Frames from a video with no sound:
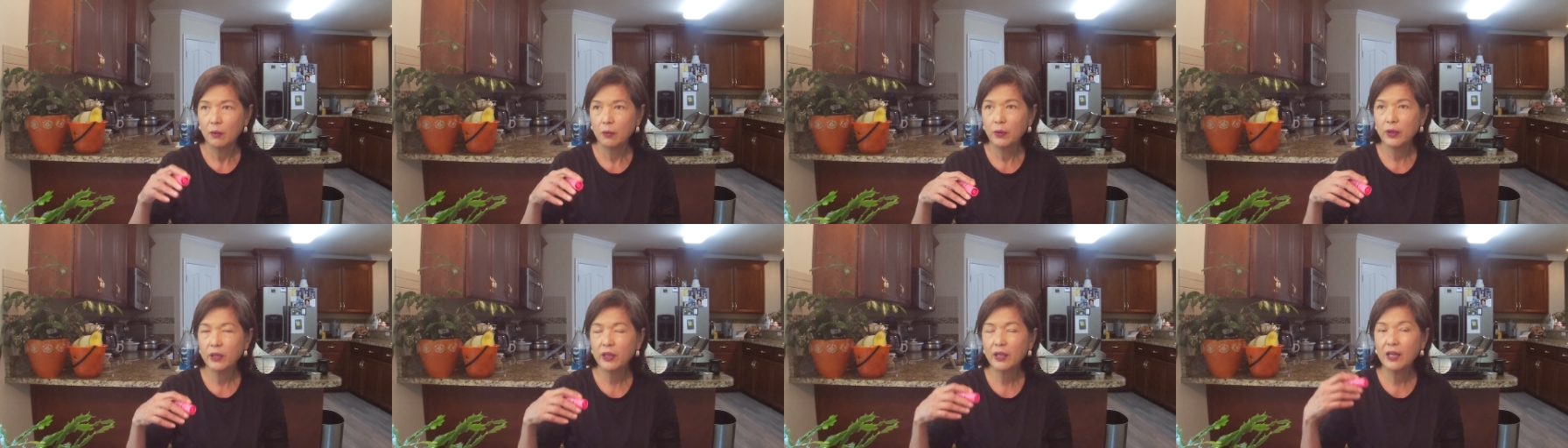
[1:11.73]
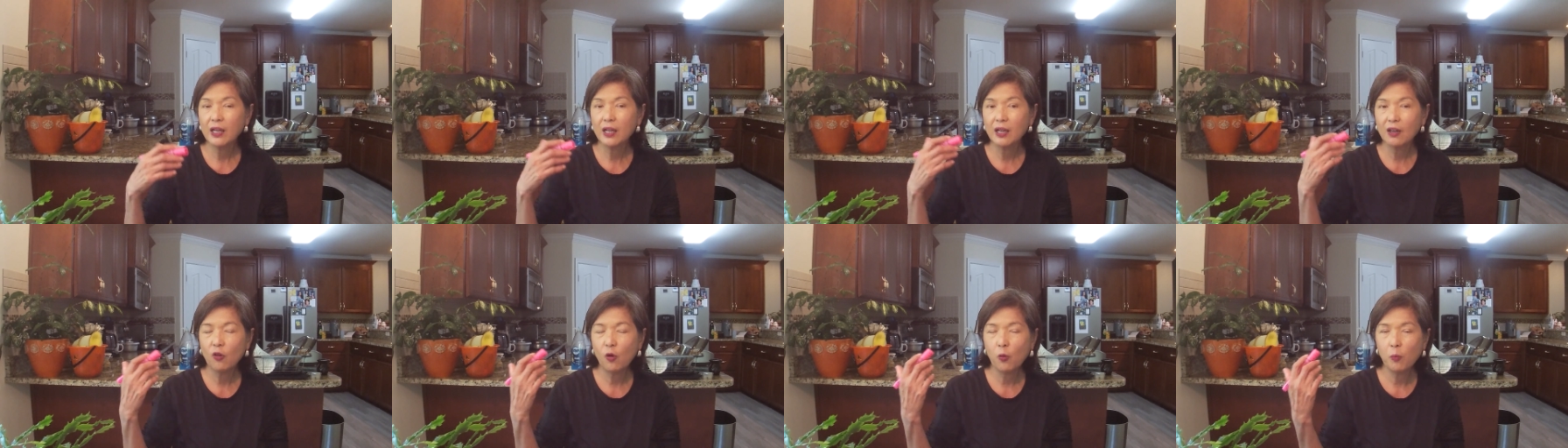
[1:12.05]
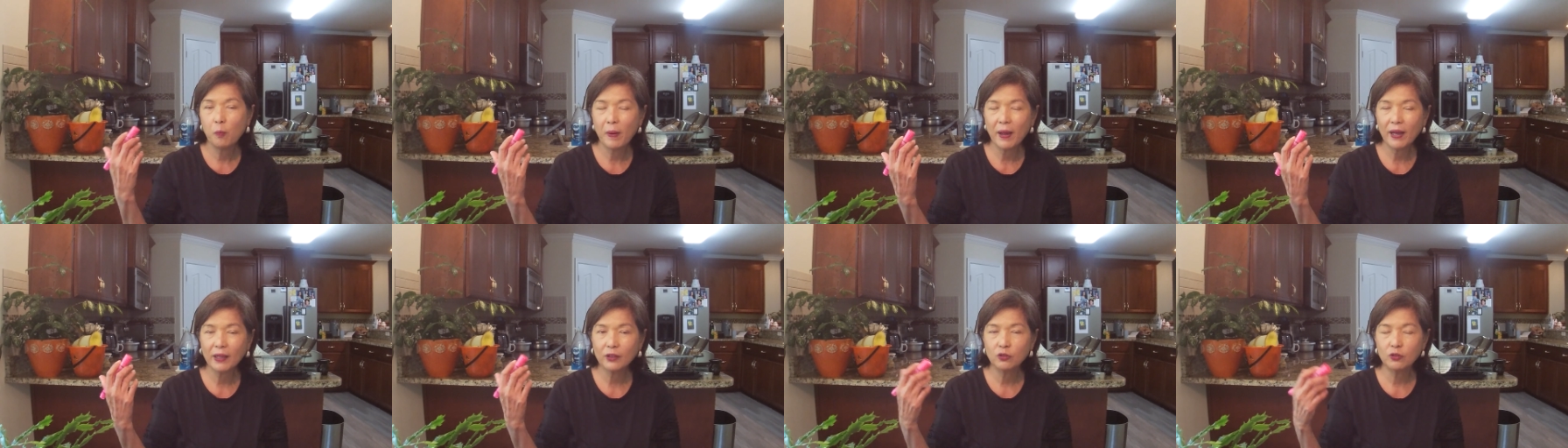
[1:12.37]
We're going to
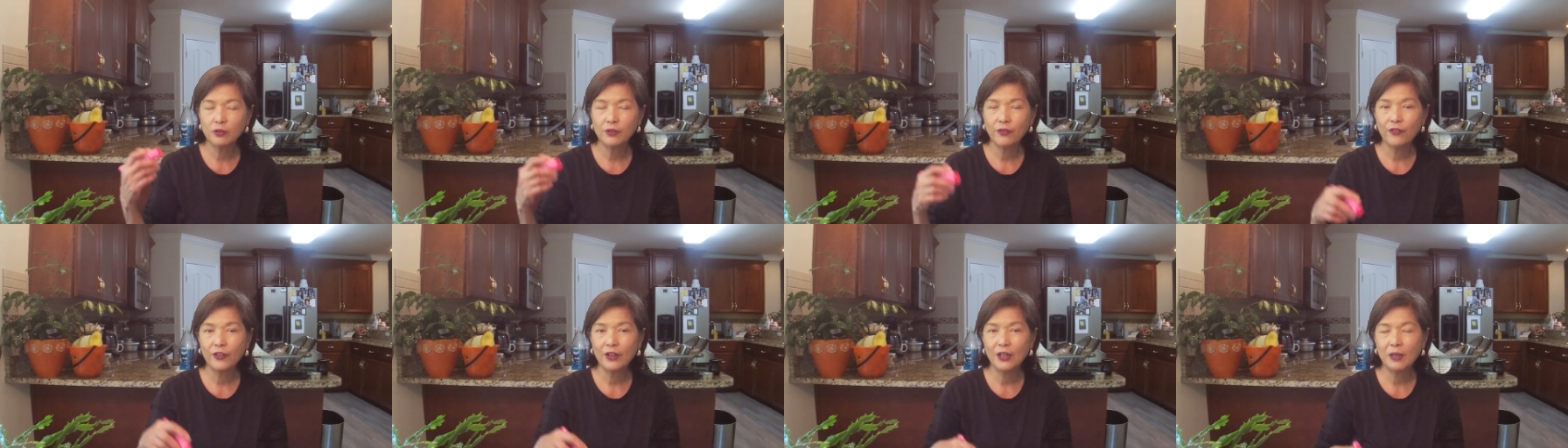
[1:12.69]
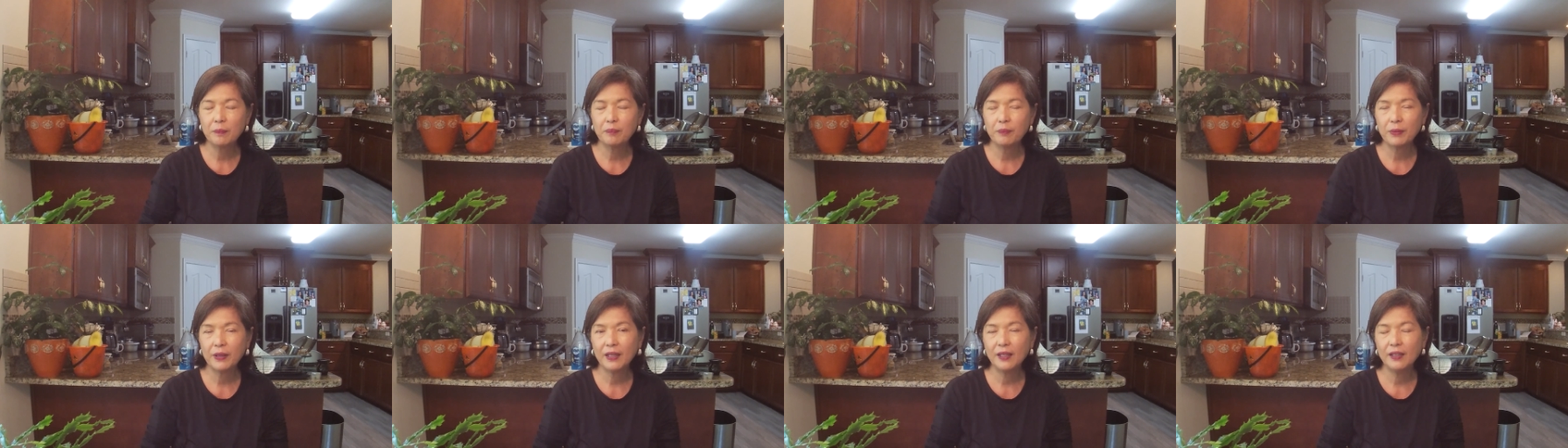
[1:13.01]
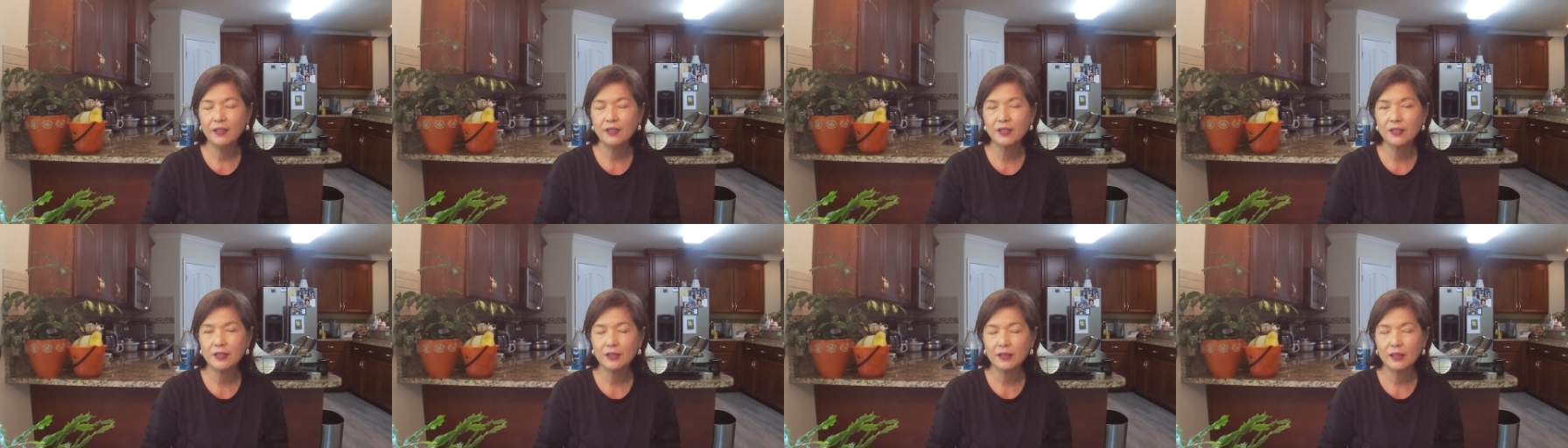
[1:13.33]
go back to the
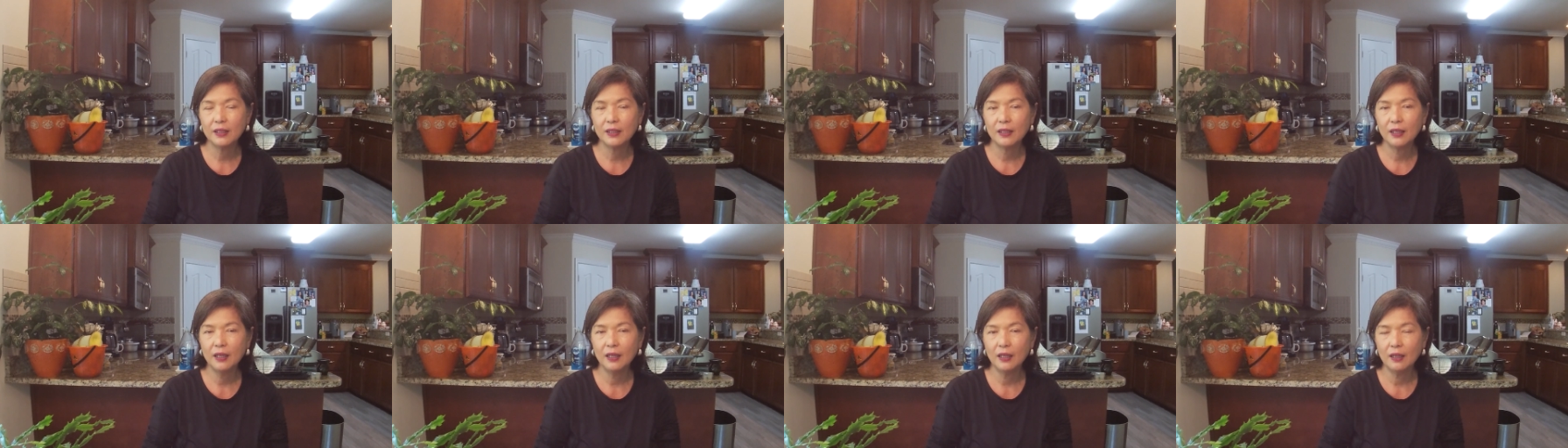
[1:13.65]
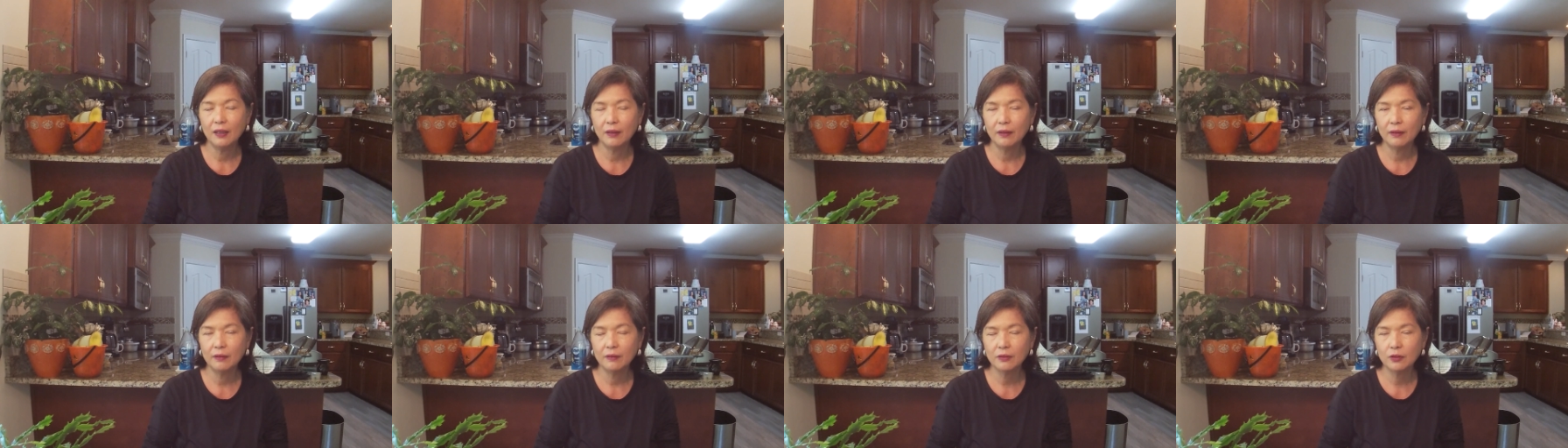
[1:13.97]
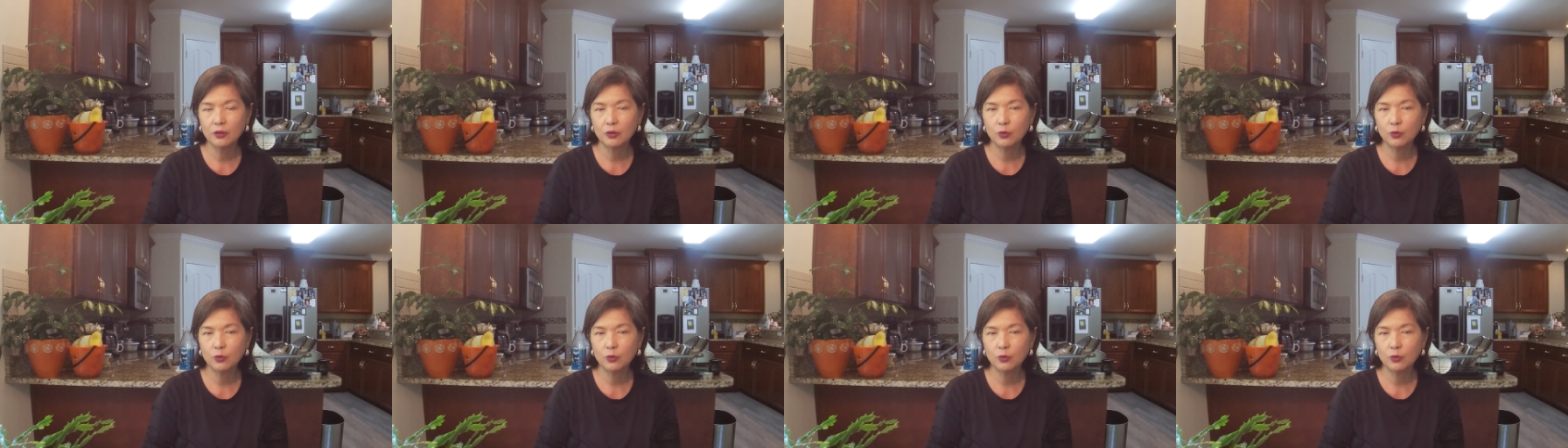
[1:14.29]
Philippines uh,